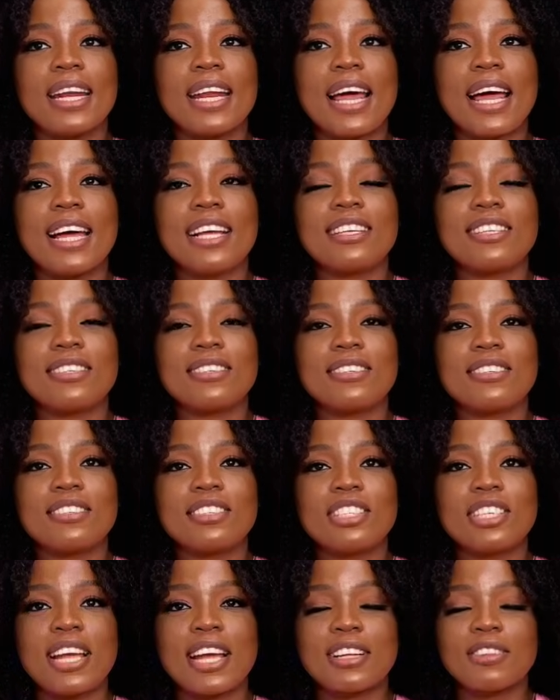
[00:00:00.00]
has
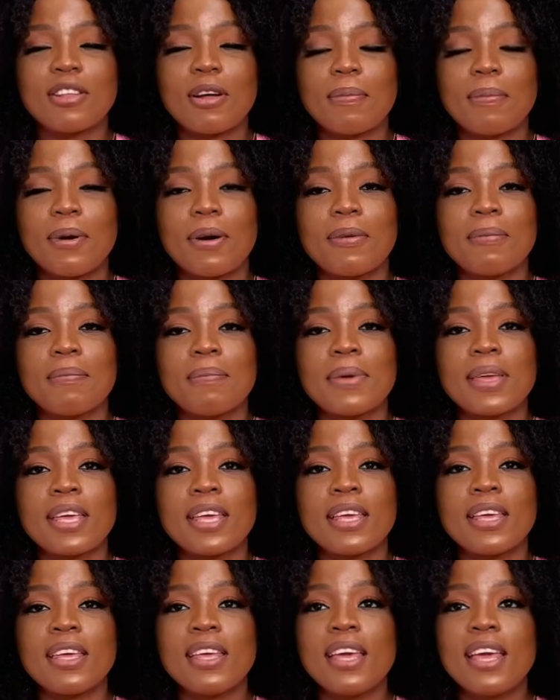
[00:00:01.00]
checked up on
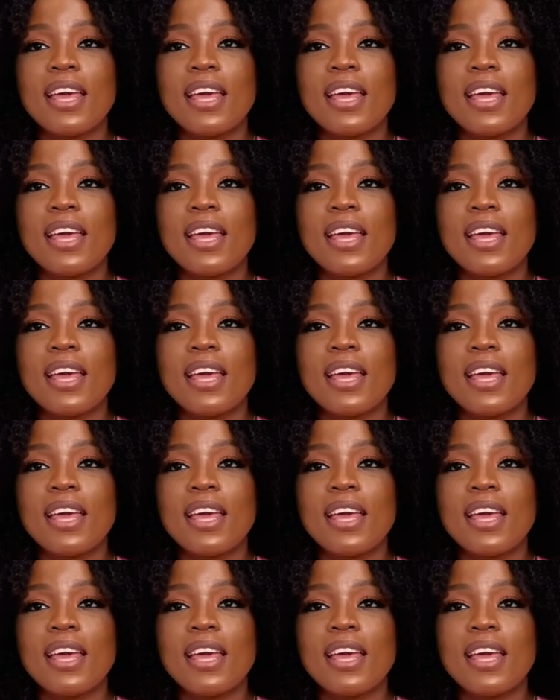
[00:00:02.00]
me.